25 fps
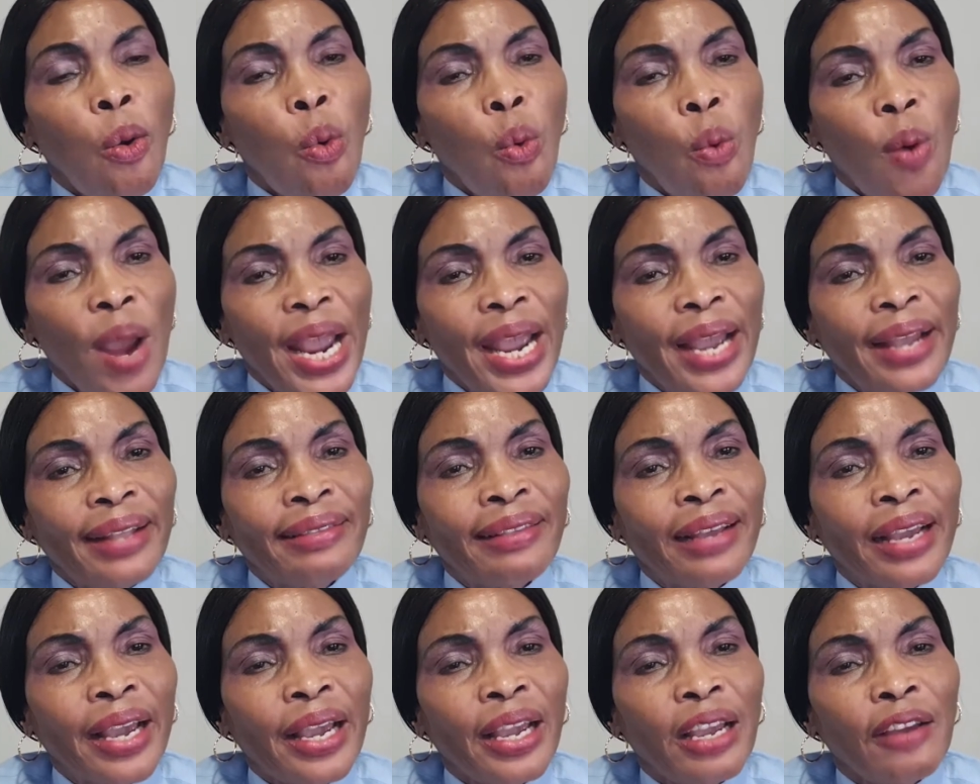where
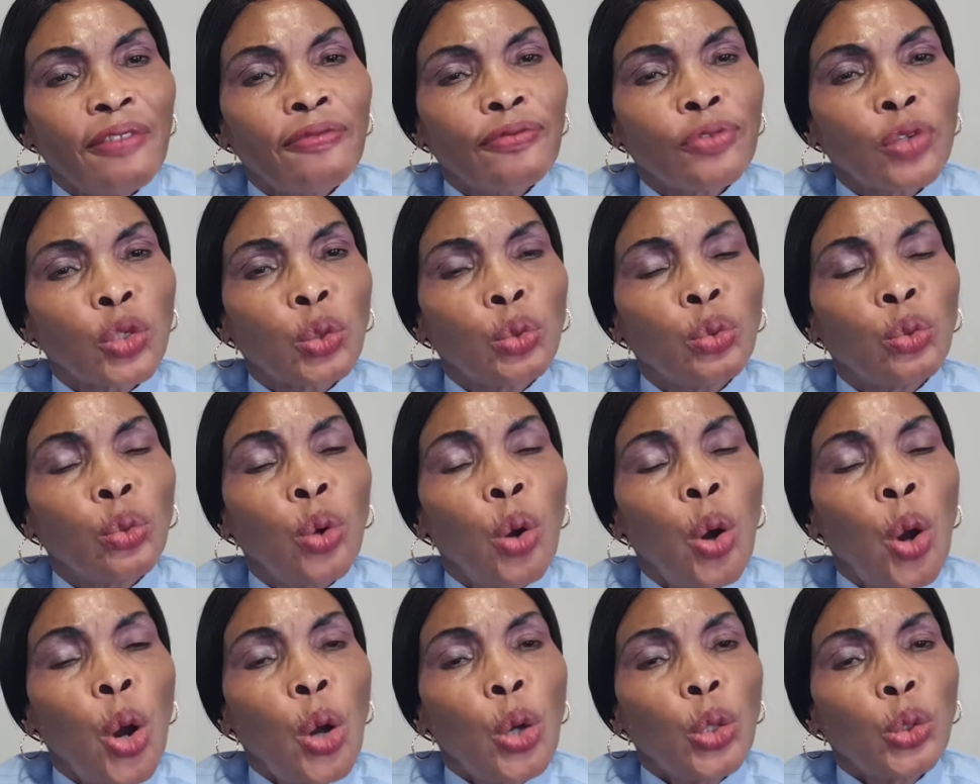they have to
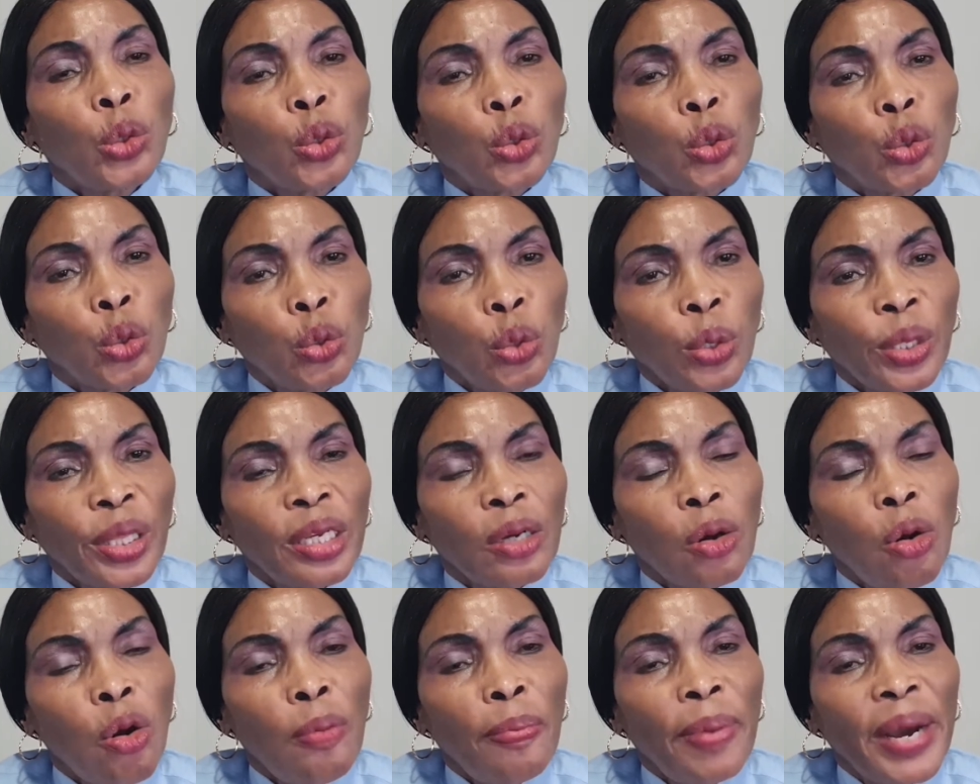do
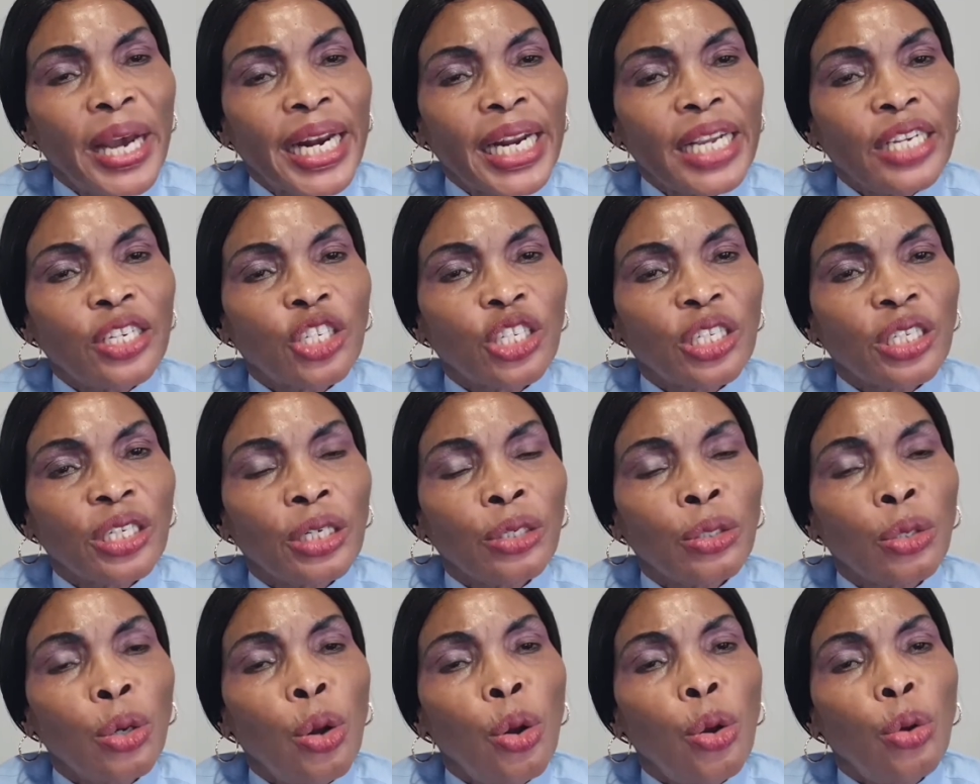the
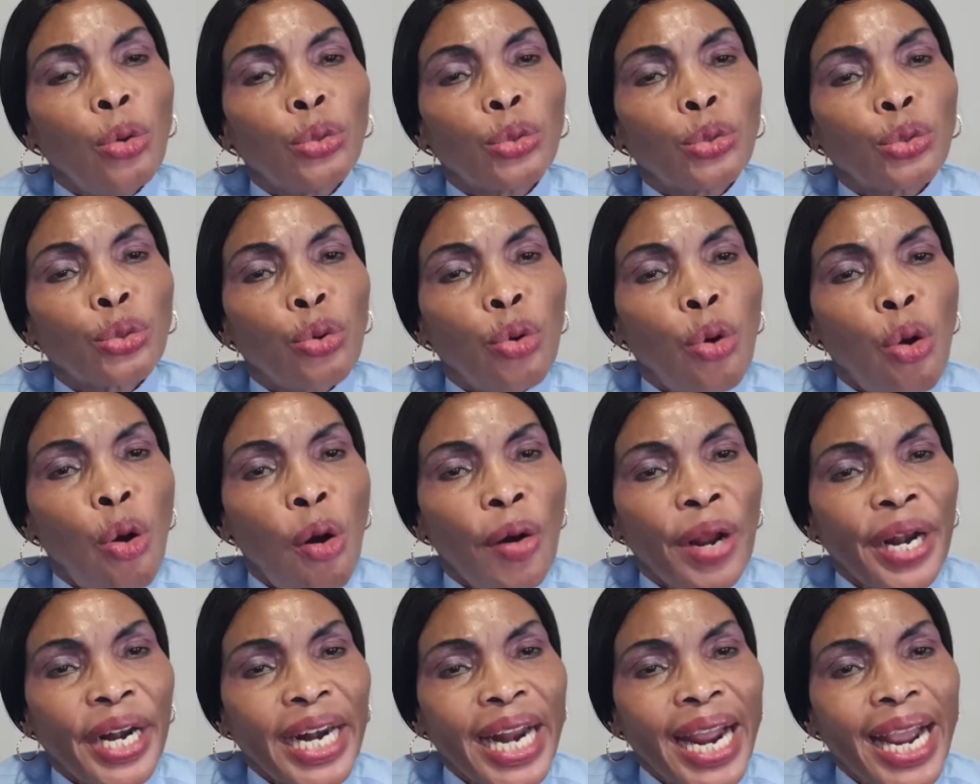operation to
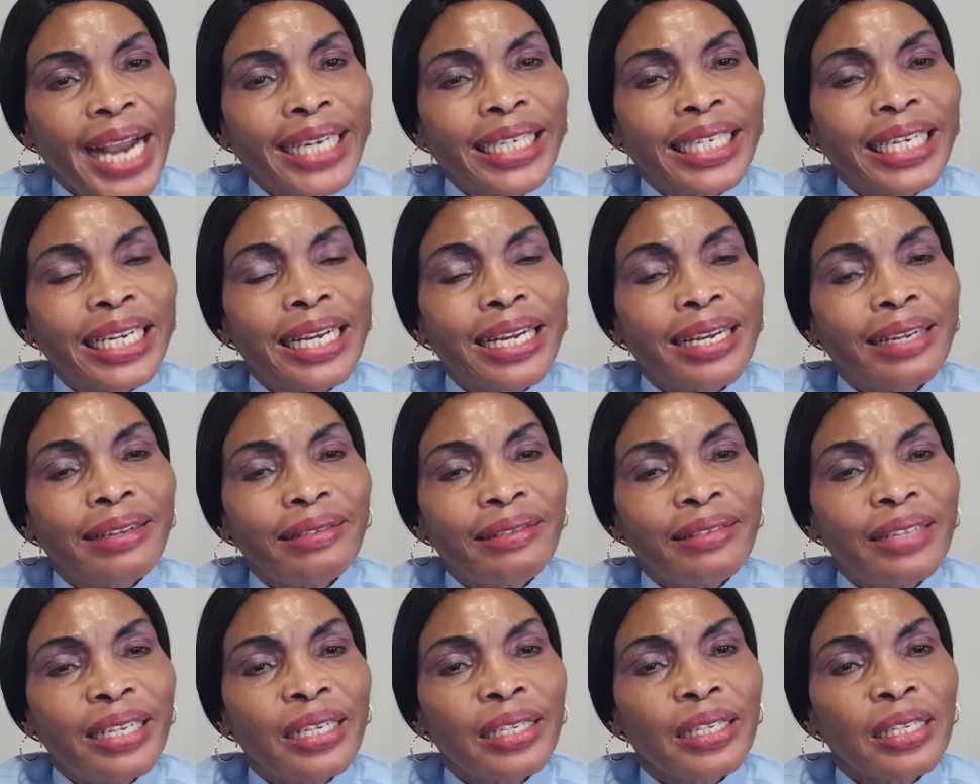correct
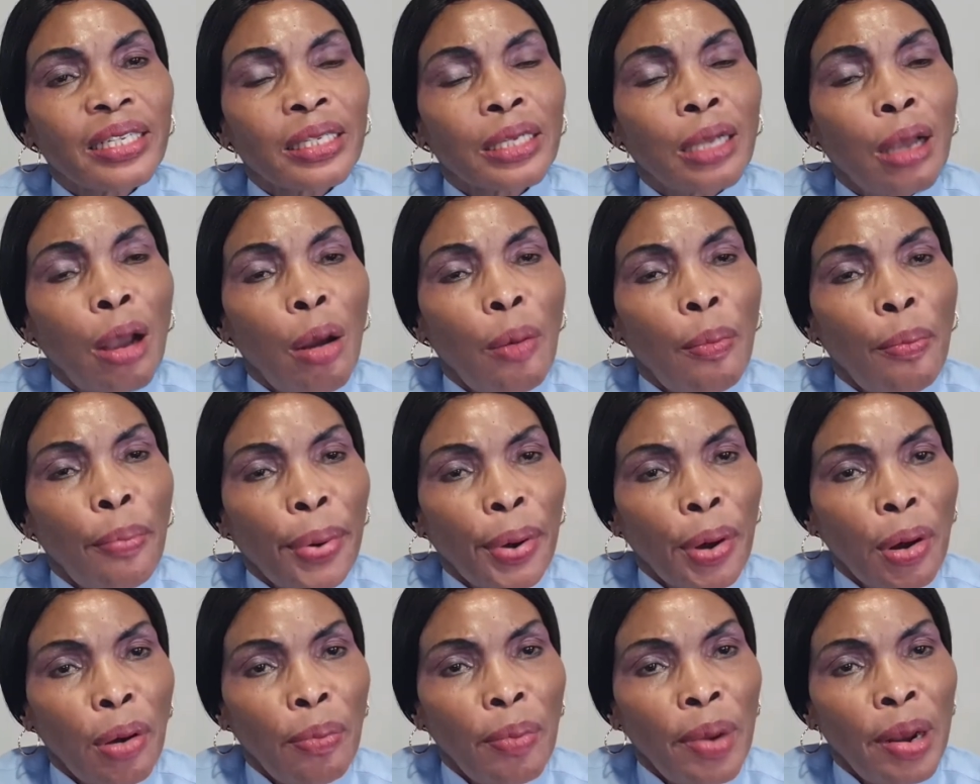this
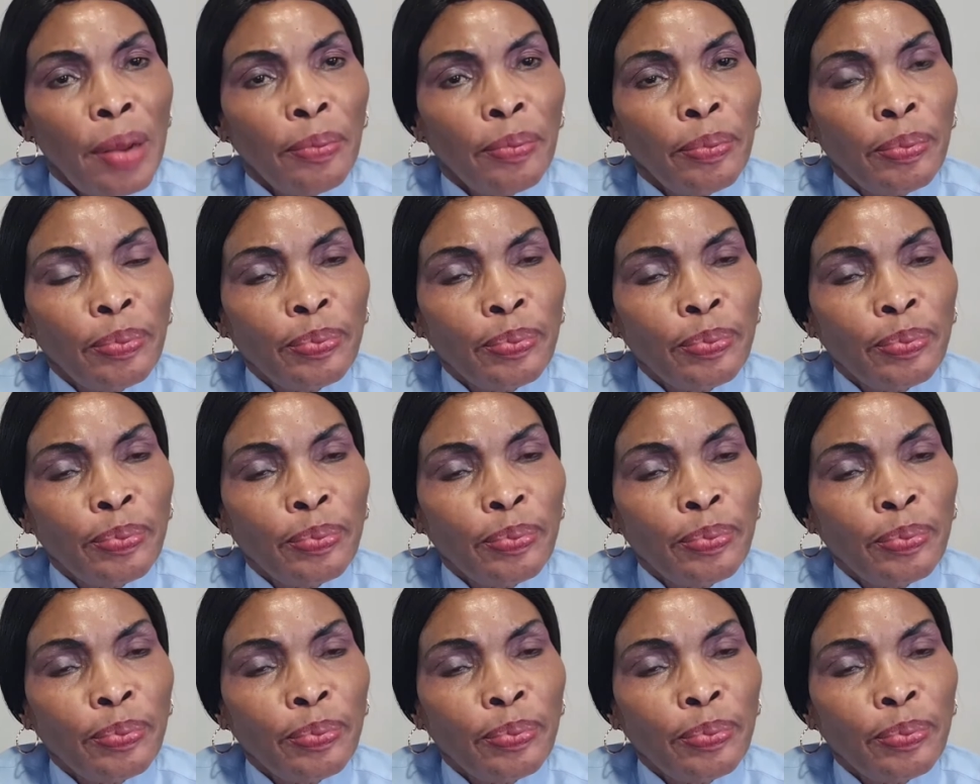problem.